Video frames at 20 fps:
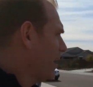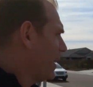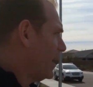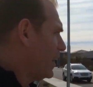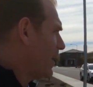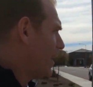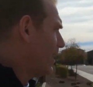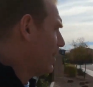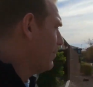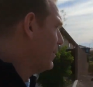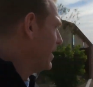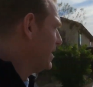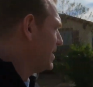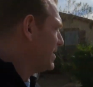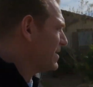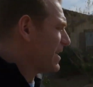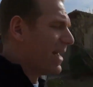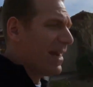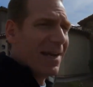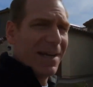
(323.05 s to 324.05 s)
And
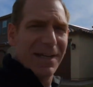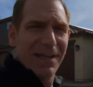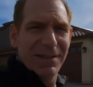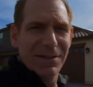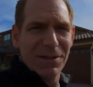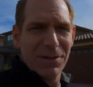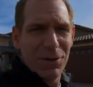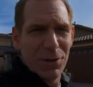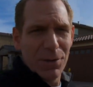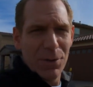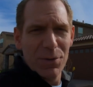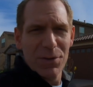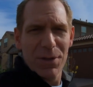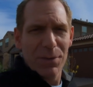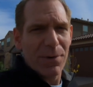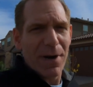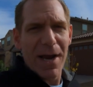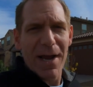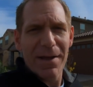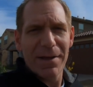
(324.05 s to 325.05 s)
just kind of cruise
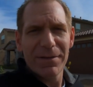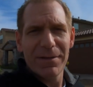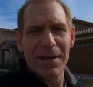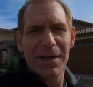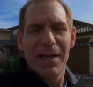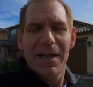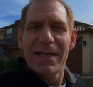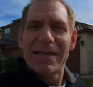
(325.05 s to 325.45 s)
around,